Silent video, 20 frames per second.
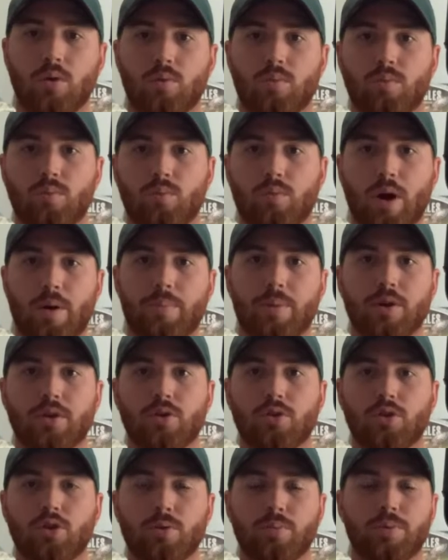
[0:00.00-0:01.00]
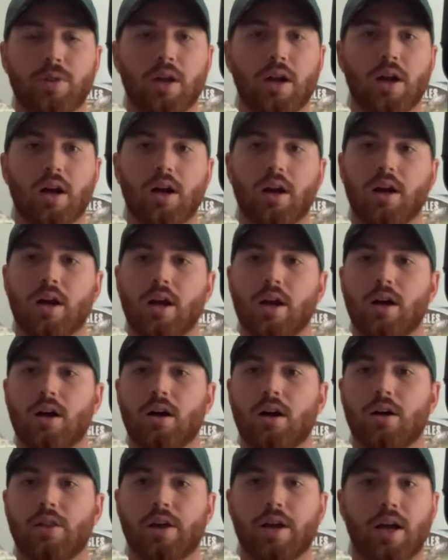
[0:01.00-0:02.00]
weapon group there.
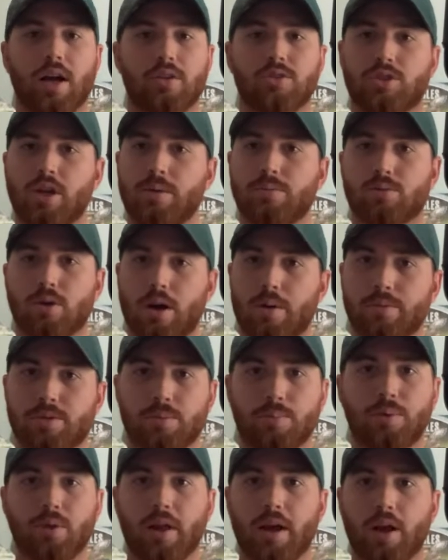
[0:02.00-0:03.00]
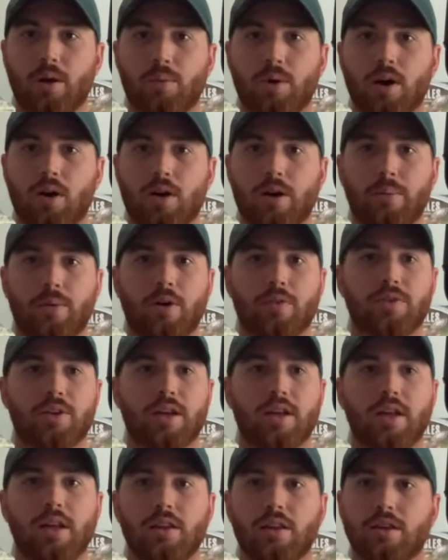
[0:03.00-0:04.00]
They got James Robinson playing well, coming off the
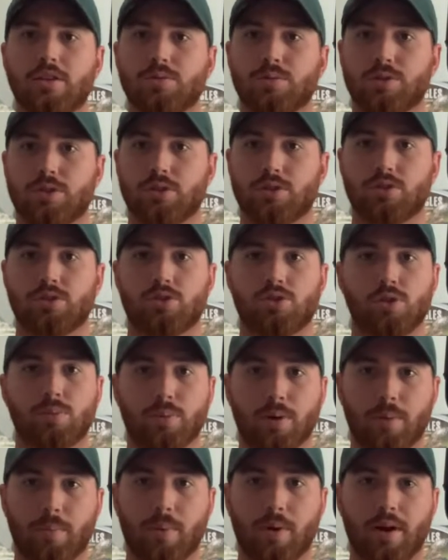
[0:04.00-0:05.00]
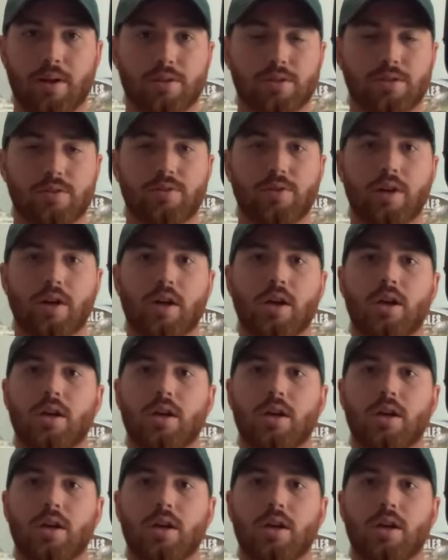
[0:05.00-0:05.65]
Achilles, which is super impressive.